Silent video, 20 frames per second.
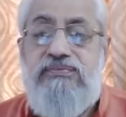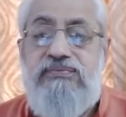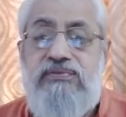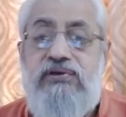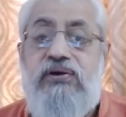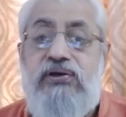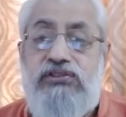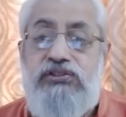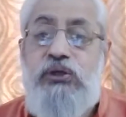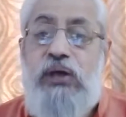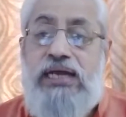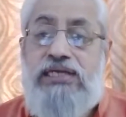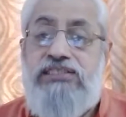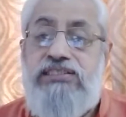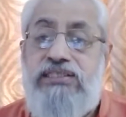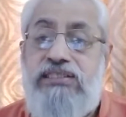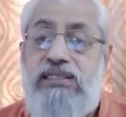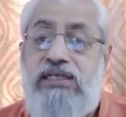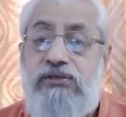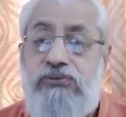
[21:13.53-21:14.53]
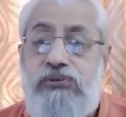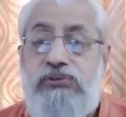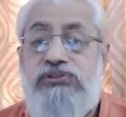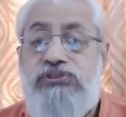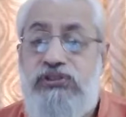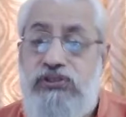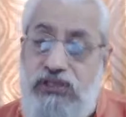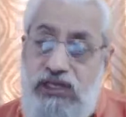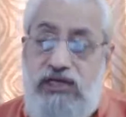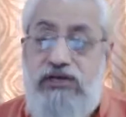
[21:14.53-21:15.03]
Because you answer their
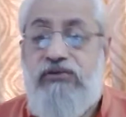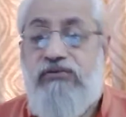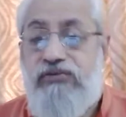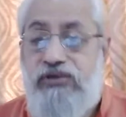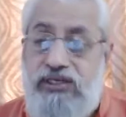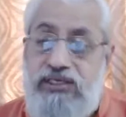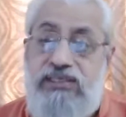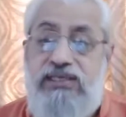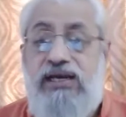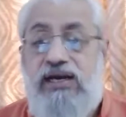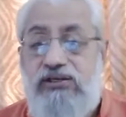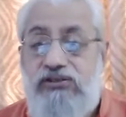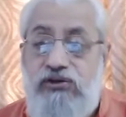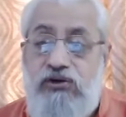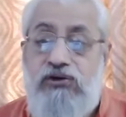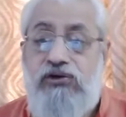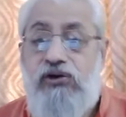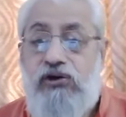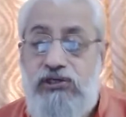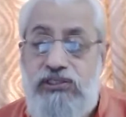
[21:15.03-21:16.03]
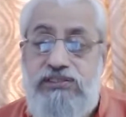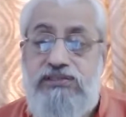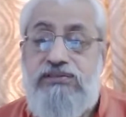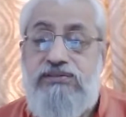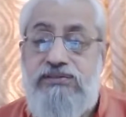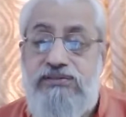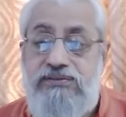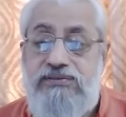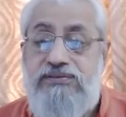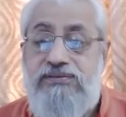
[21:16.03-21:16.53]
question, you are awake. Yeah, you all nodded.
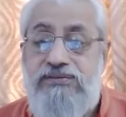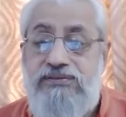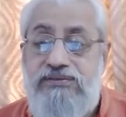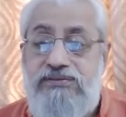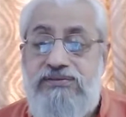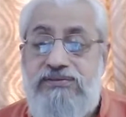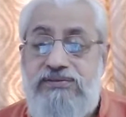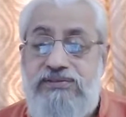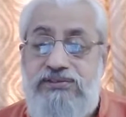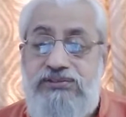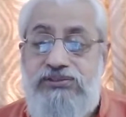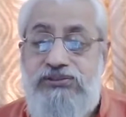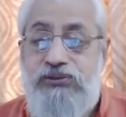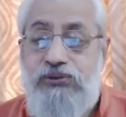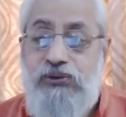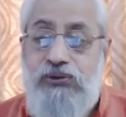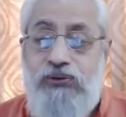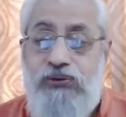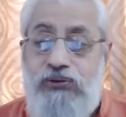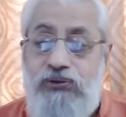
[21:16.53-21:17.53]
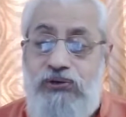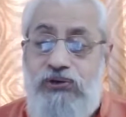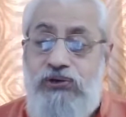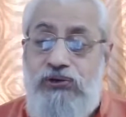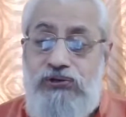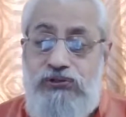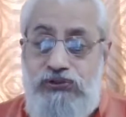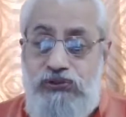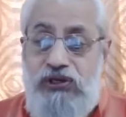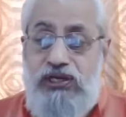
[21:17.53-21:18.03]
So,
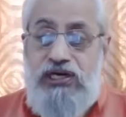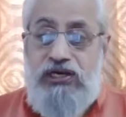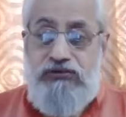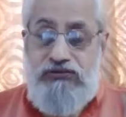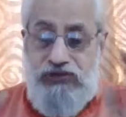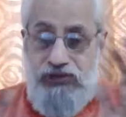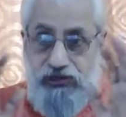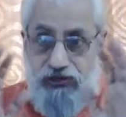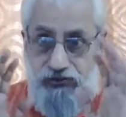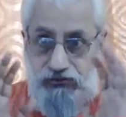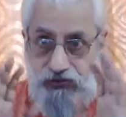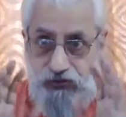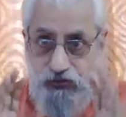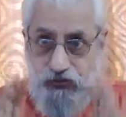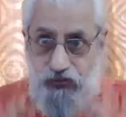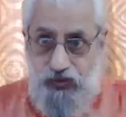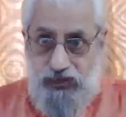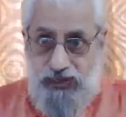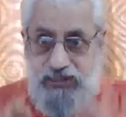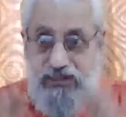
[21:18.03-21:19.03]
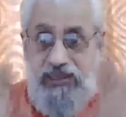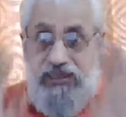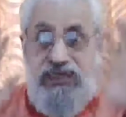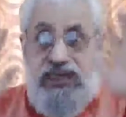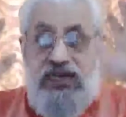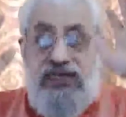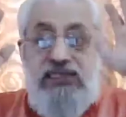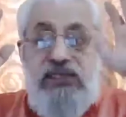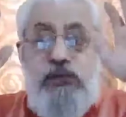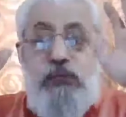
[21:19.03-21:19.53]
you are aware of the waker
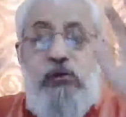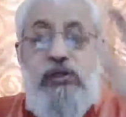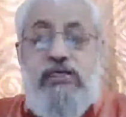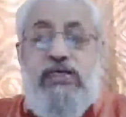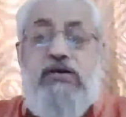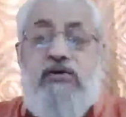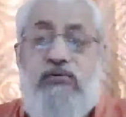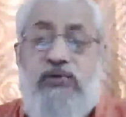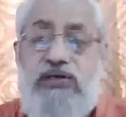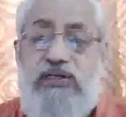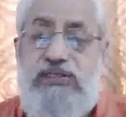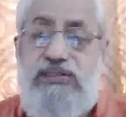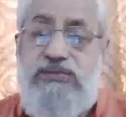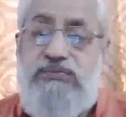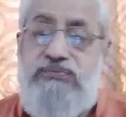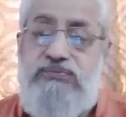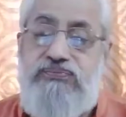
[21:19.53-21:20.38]
and the waking world.